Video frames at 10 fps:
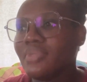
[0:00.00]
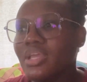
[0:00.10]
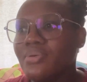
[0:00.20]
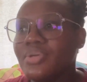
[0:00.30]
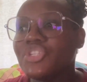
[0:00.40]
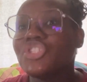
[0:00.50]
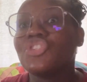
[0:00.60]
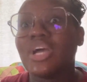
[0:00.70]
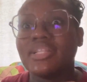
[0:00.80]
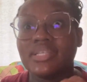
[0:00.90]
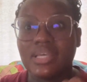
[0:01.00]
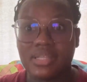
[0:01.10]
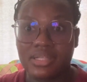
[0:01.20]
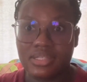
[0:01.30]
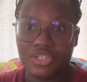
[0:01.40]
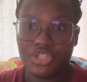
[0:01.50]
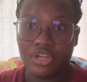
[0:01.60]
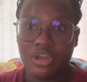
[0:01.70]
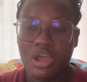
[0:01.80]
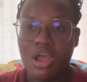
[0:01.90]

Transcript: Anyway, she tried to get the attention